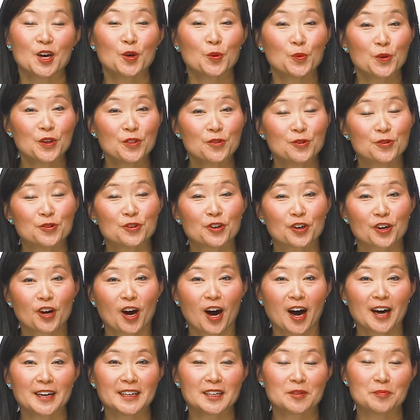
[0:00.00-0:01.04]
With your
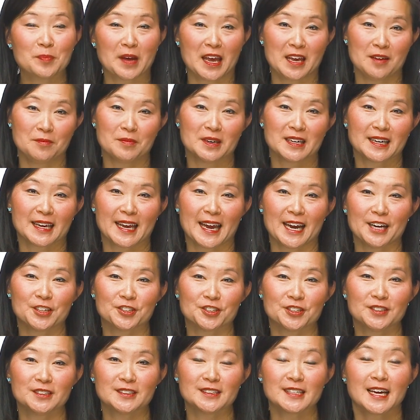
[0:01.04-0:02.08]
narcotic pain
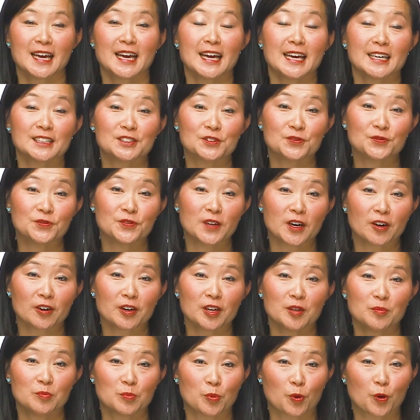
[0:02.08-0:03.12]
medications, it's
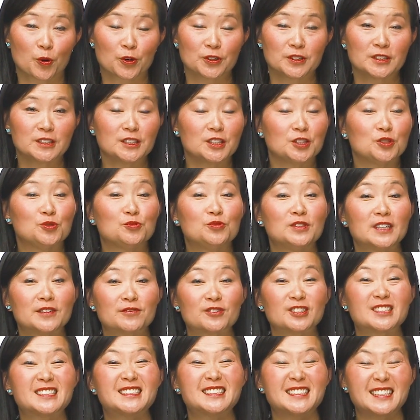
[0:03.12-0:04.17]
very important that you
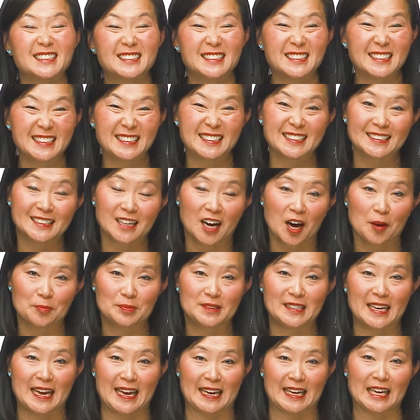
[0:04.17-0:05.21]
never suddenly stop
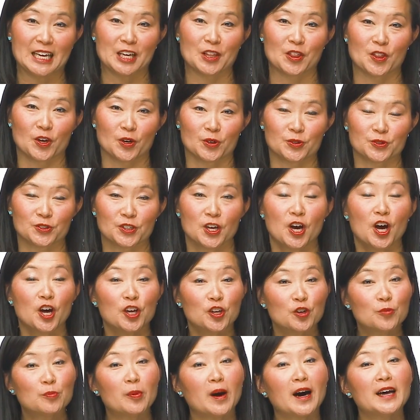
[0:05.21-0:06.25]
taking those.
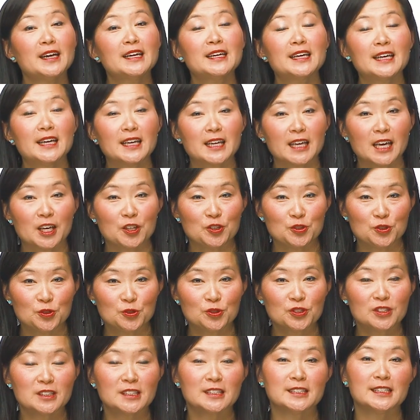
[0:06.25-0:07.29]
Your body can get
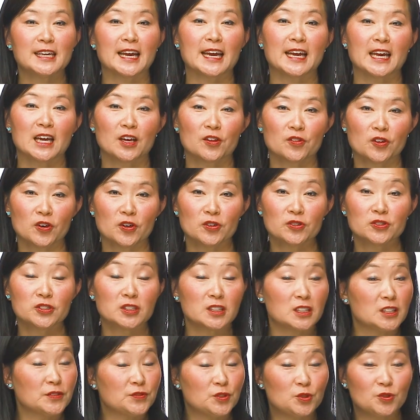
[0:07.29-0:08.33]
used to taking those,
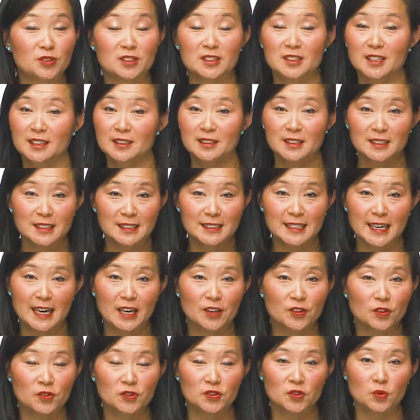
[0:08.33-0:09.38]
and if you suddenly
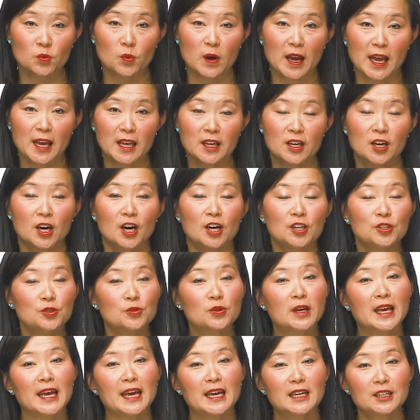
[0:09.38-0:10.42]
take those away, you
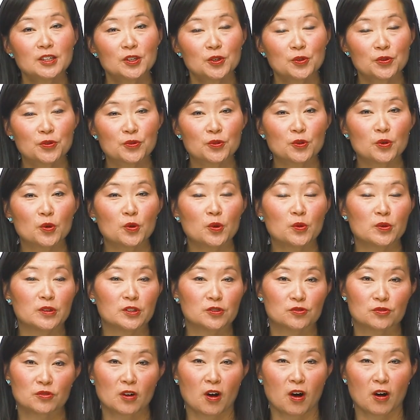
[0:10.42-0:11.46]
can go through a
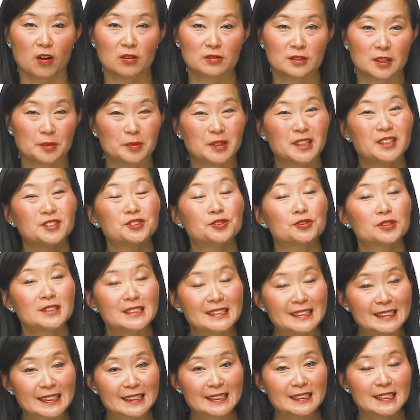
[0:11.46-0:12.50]
withdrawal. Not because you're
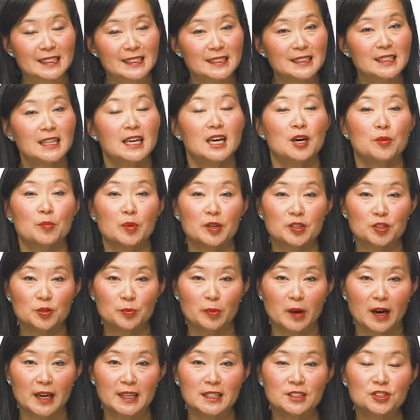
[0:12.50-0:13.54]
addicted, but your
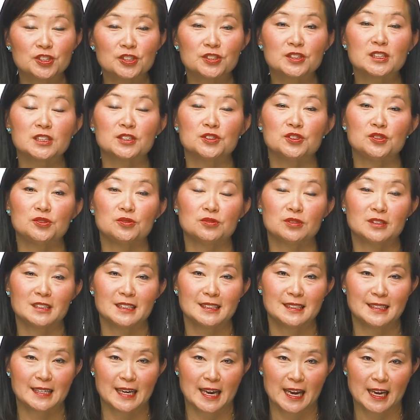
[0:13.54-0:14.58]
body just gets used to
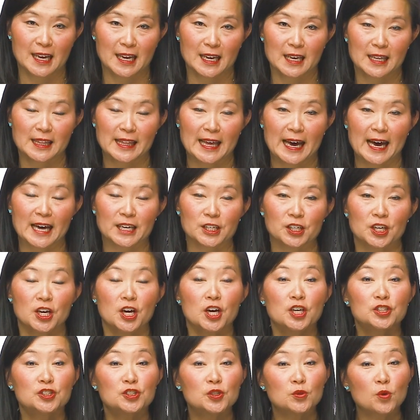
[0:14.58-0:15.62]
taking that.
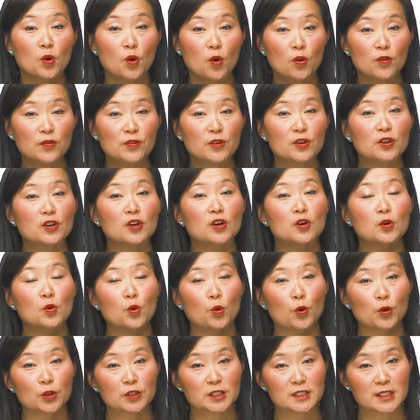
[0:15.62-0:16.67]
So over a
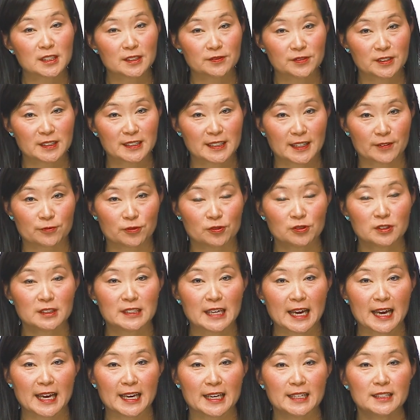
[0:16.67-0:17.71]
course of several
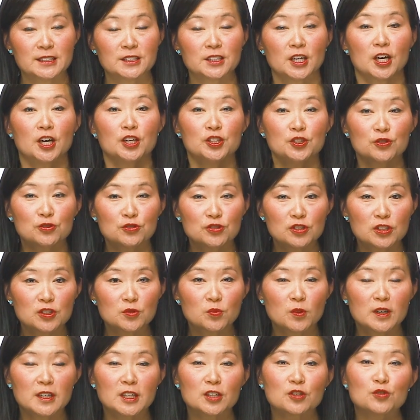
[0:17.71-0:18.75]
days, you'll
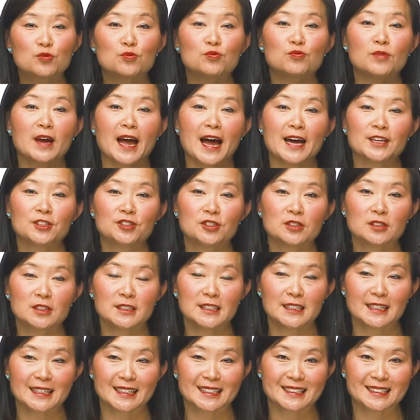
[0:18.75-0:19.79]
just want to
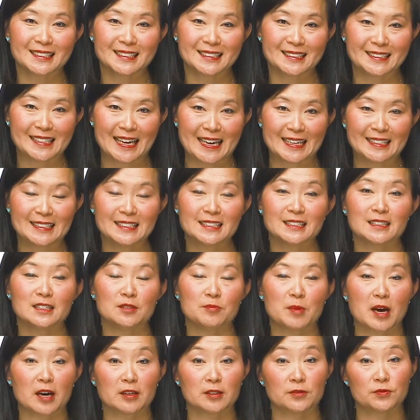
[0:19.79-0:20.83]
gradually extend the
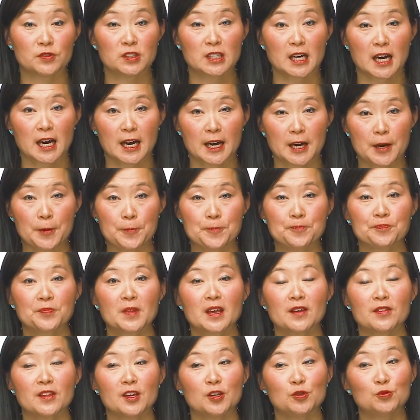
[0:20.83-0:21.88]
amount of time
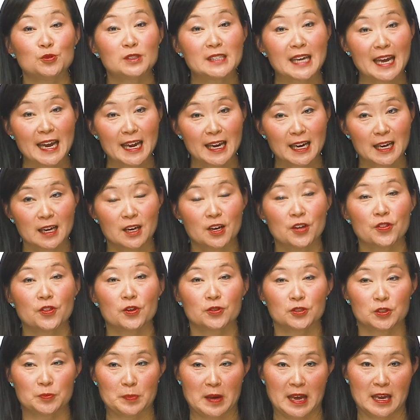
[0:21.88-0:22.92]
that you take
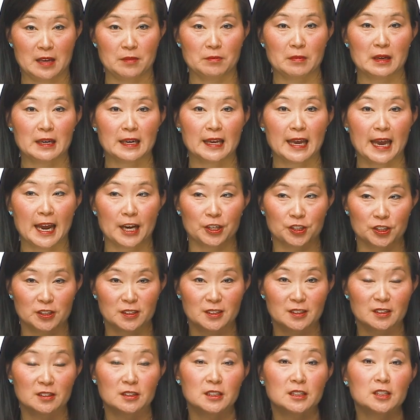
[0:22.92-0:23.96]
those pain
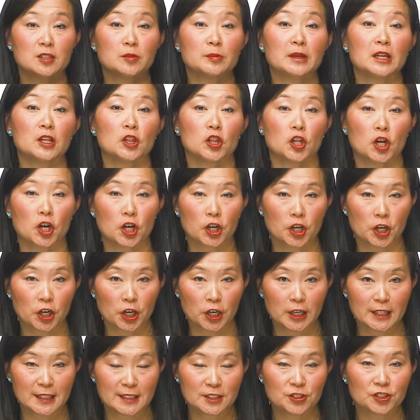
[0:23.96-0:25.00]
medications, a little bit
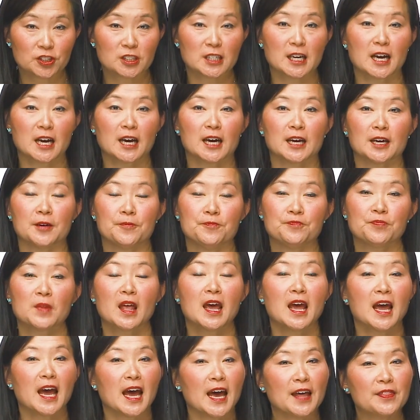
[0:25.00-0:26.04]
longer each time,
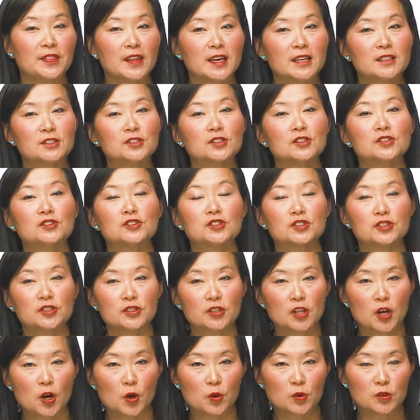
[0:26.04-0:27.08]
and then
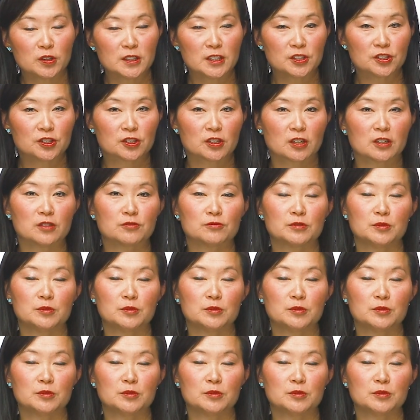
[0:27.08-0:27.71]
slowly start